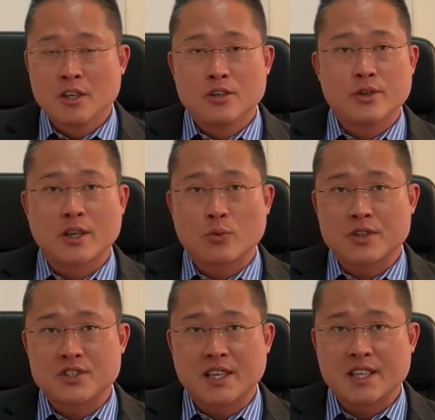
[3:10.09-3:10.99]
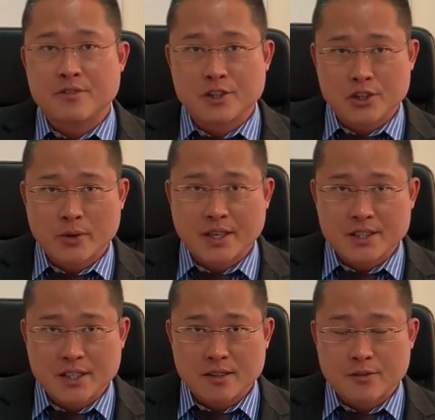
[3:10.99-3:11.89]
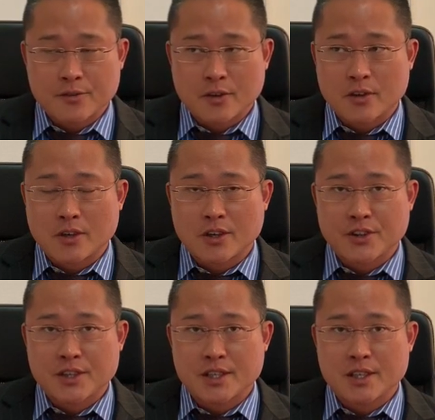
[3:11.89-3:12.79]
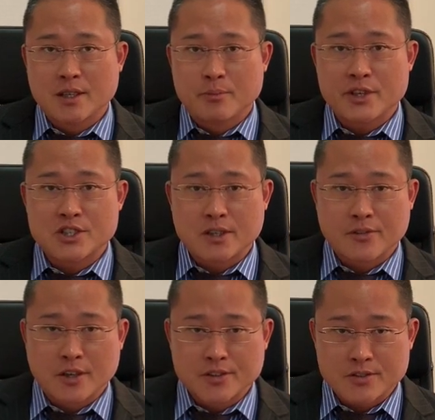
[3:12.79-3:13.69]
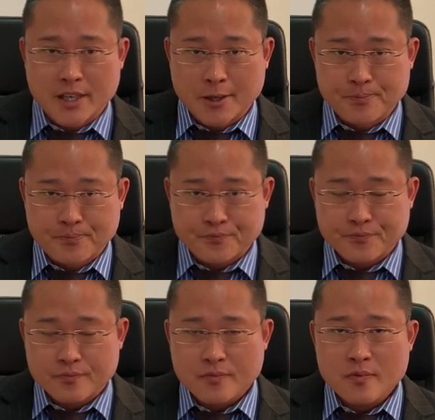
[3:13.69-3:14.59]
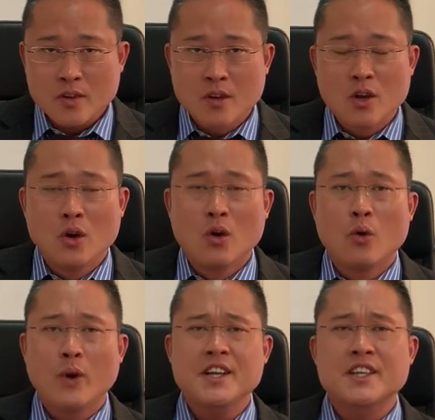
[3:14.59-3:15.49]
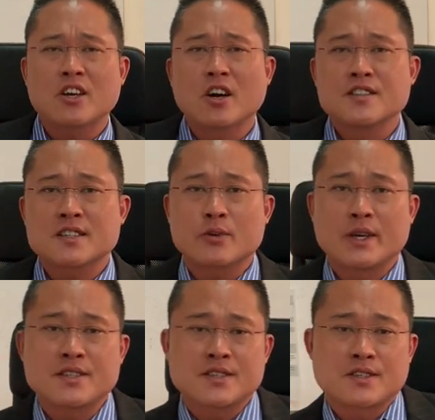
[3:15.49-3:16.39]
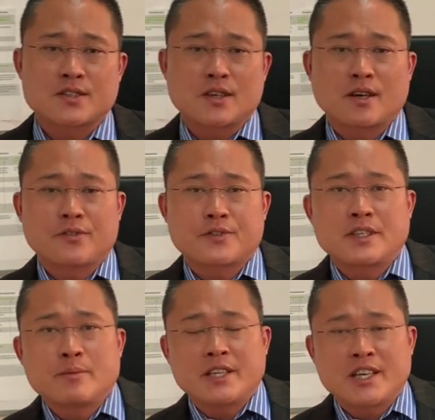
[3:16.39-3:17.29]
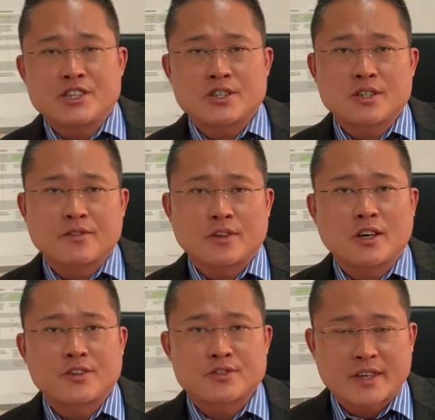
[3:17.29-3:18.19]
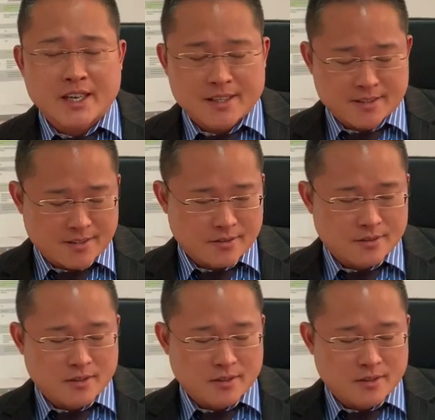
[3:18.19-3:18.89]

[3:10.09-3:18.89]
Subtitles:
you can watch the other video I did on breach of contract. What are the consequences of termination of contracts?